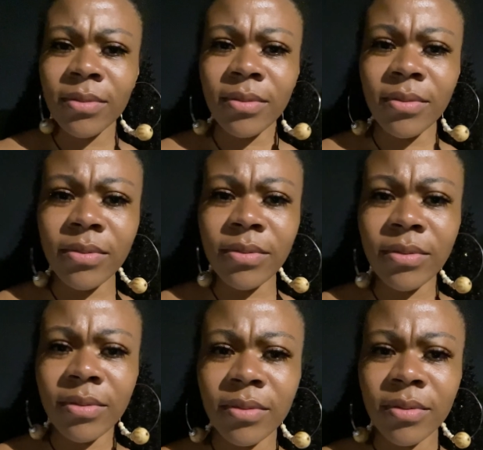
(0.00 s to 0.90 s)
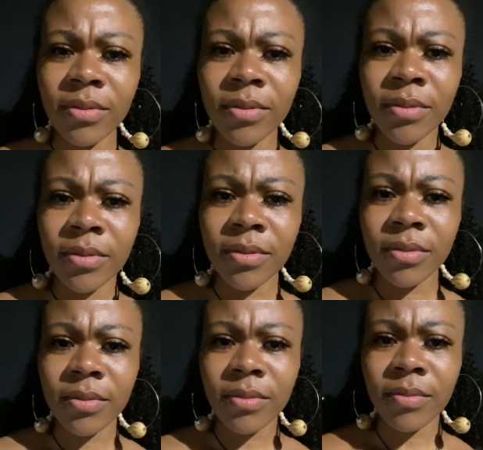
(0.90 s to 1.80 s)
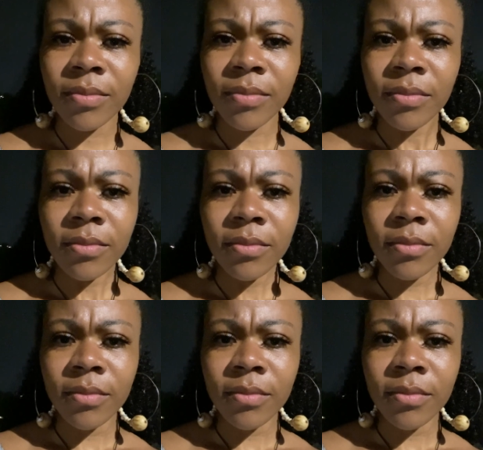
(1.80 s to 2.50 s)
(no one is talking)